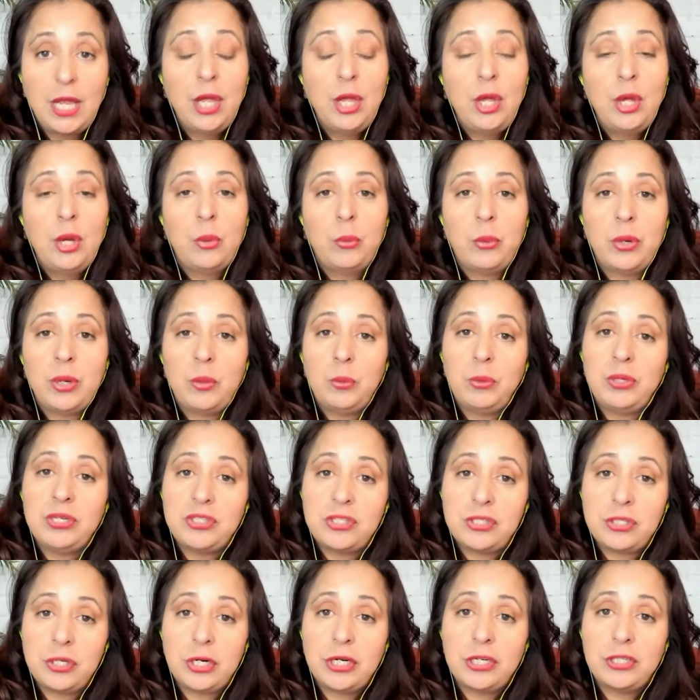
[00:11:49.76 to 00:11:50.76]
what we
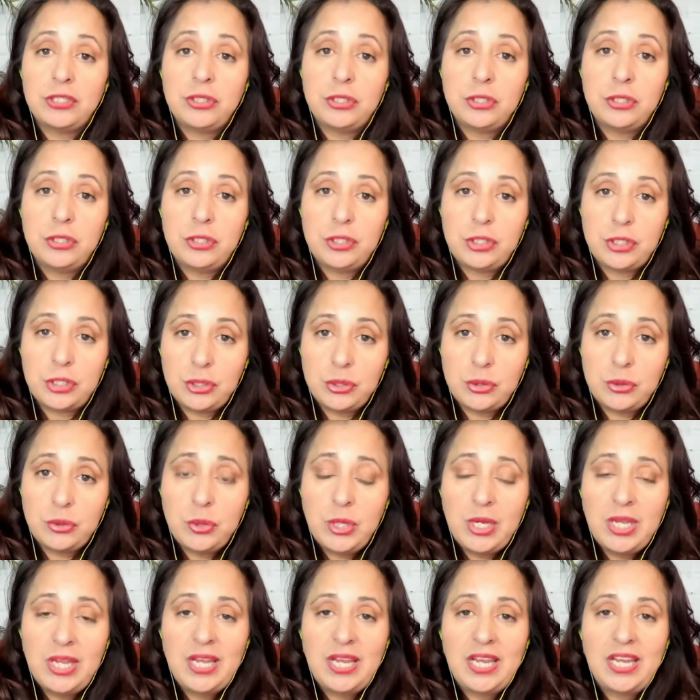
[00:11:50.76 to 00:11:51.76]
start to do
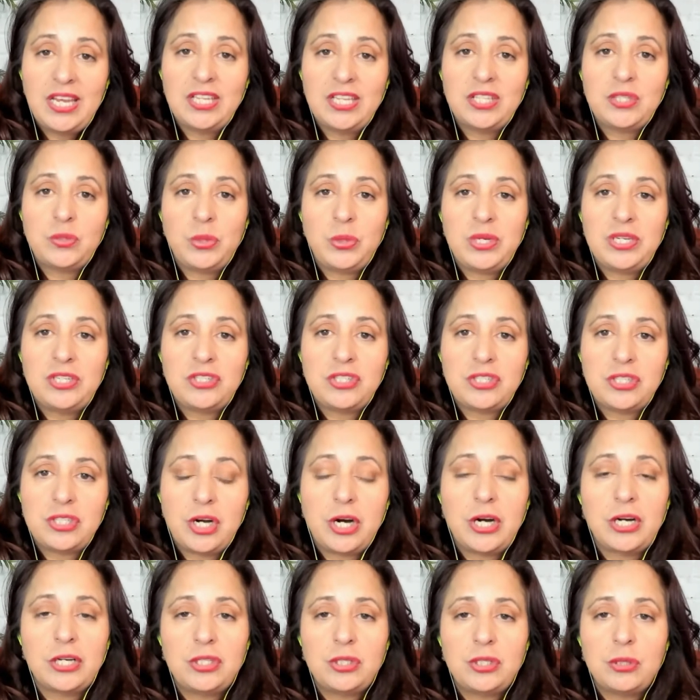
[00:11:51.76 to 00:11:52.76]
is we
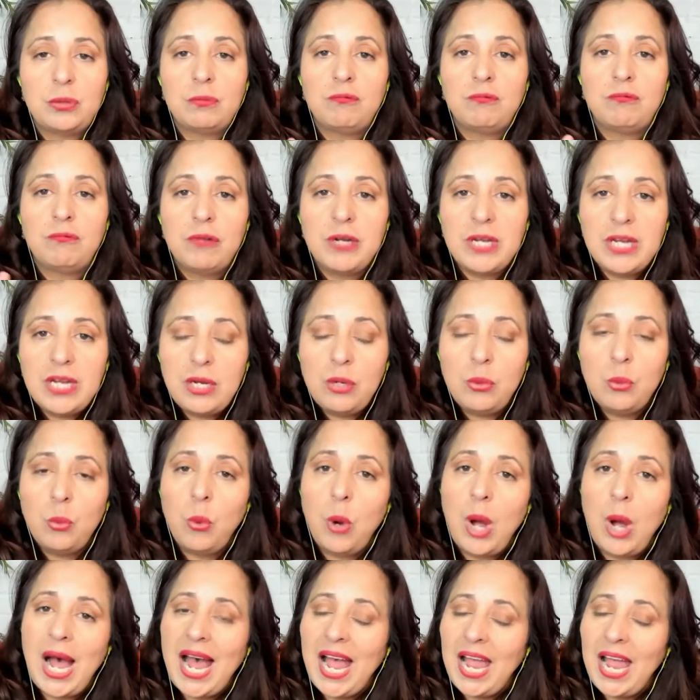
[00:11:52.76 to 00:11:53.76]
start to
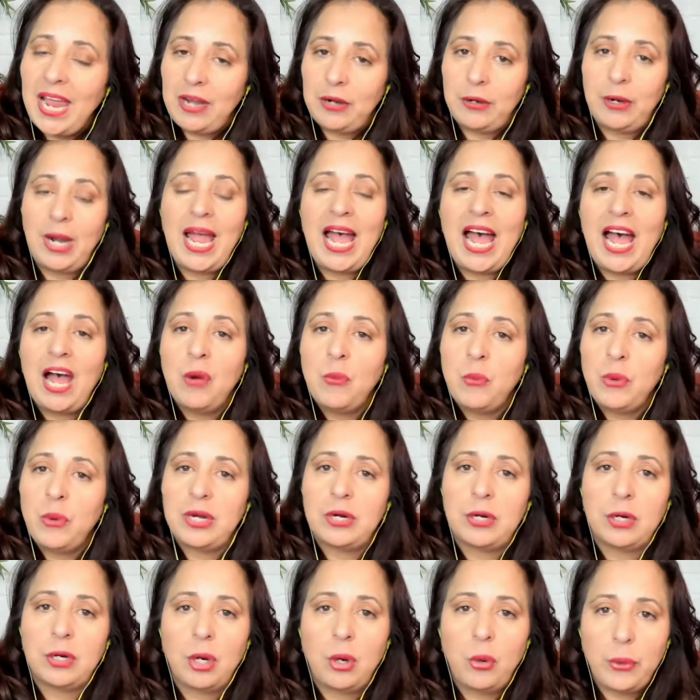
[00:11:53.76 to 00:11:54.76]
rewire how we
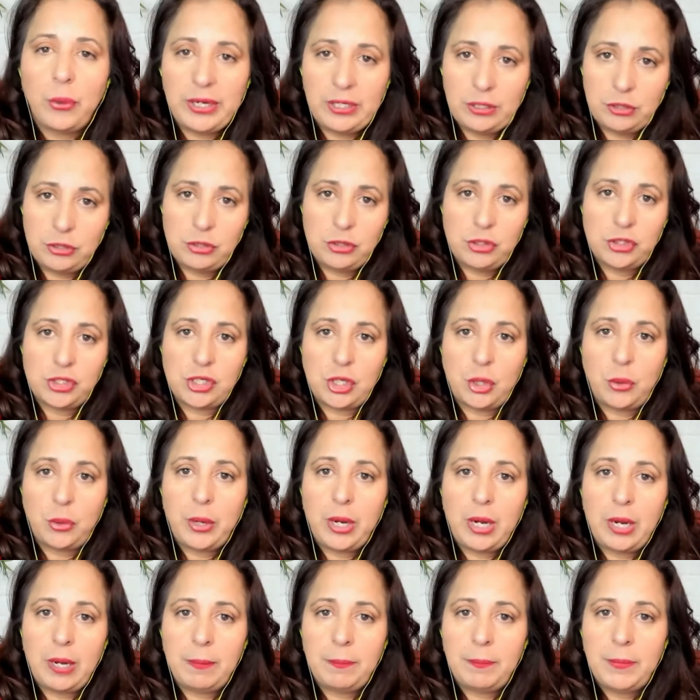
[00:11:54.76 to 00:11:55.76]
are going to show
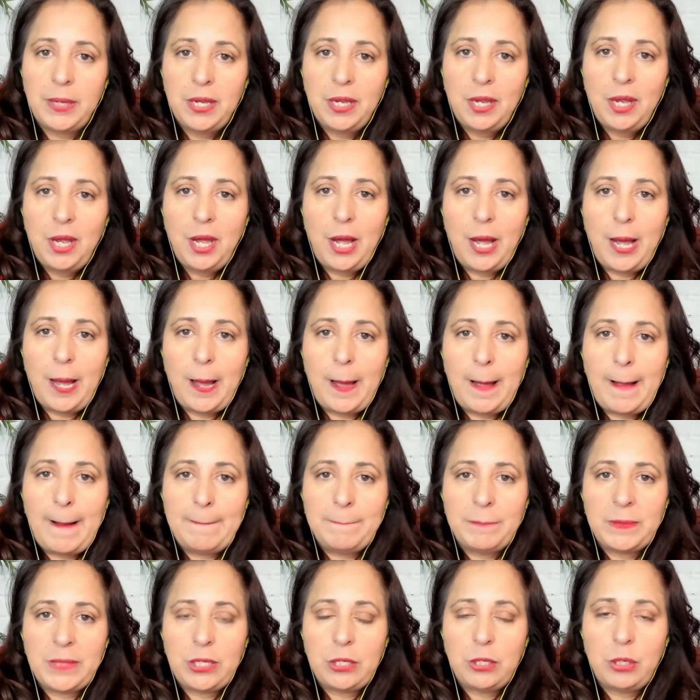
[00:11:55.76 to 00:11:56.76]
up. Um,
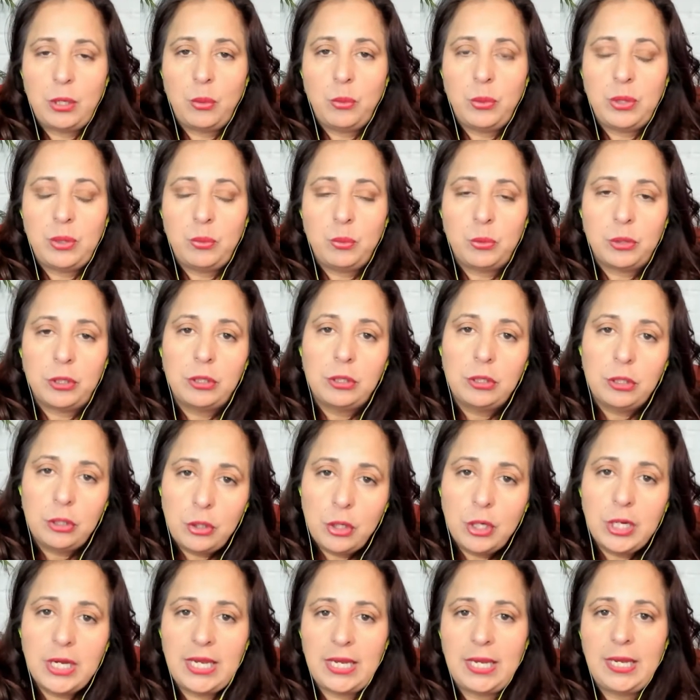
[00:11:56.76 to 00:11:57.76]
you know, when we're
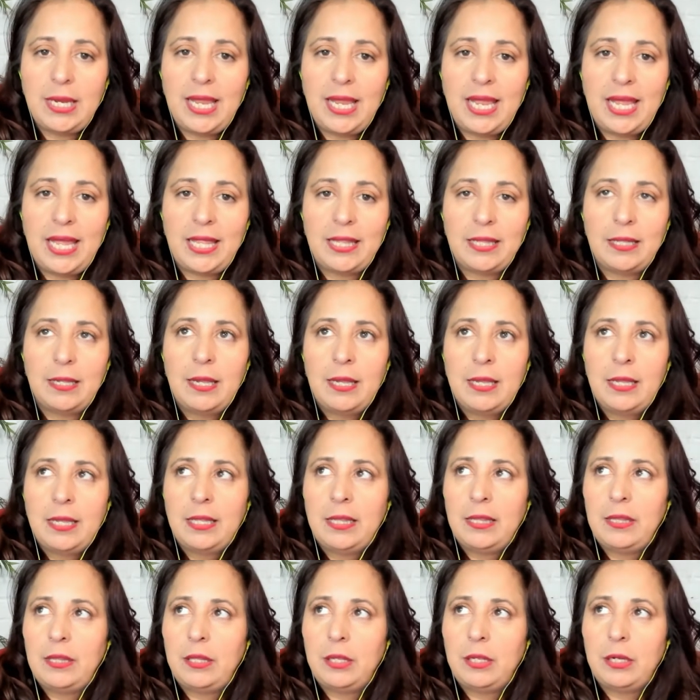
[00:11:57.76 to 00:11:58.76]
looking at
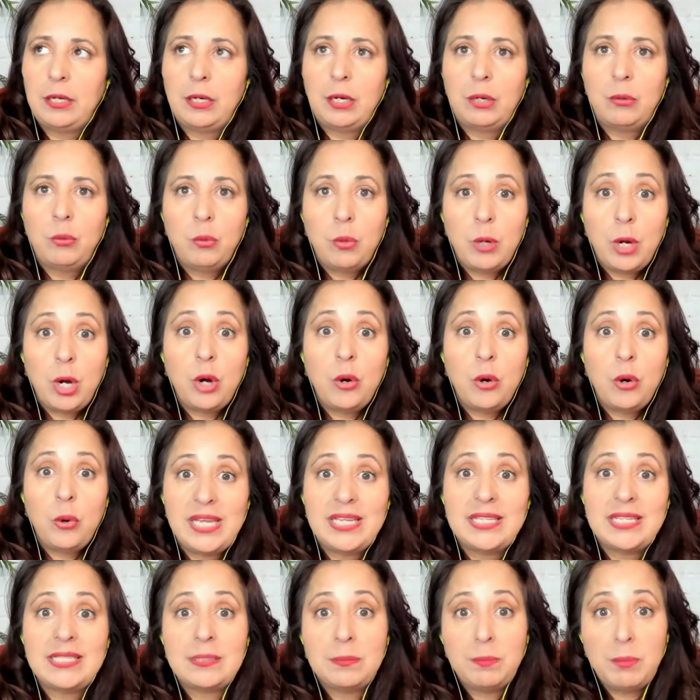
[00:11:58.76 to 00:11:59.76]
the woe
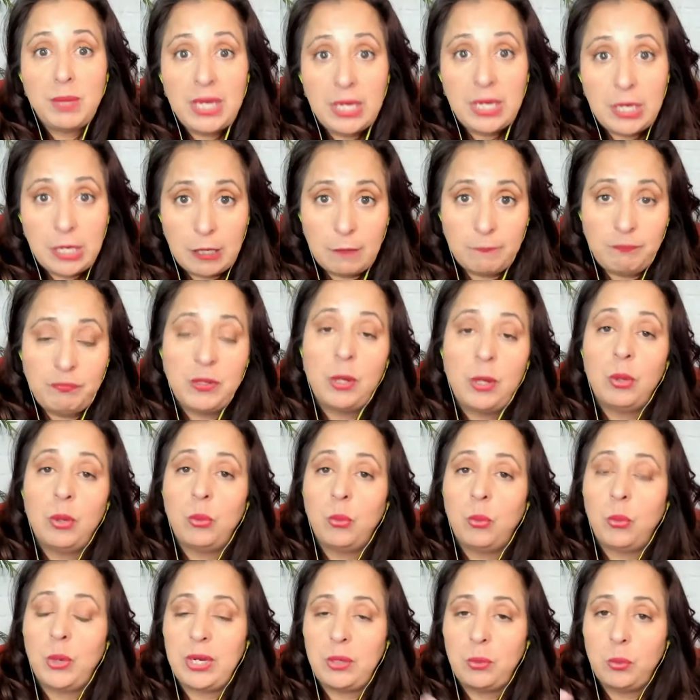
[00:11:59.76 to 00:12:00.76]
is me,
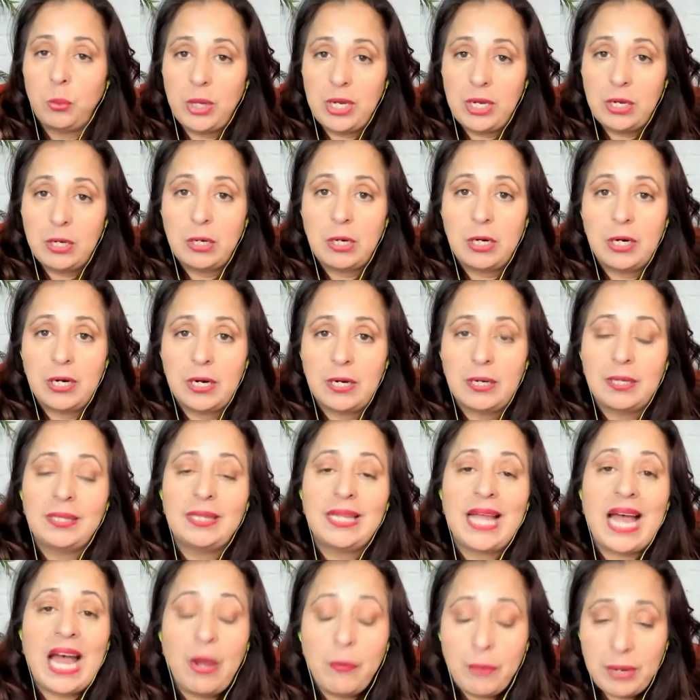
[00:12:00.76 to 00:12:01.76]
when we are
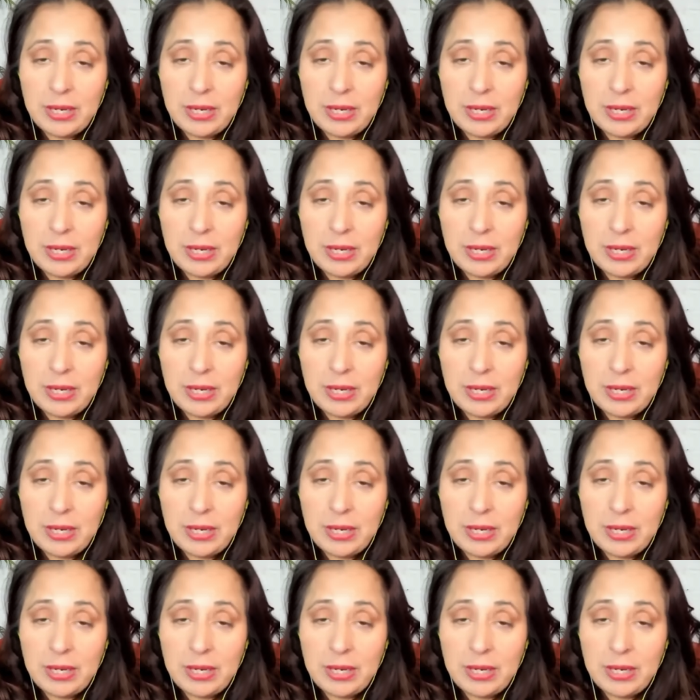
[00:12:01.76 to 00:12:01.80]
allowing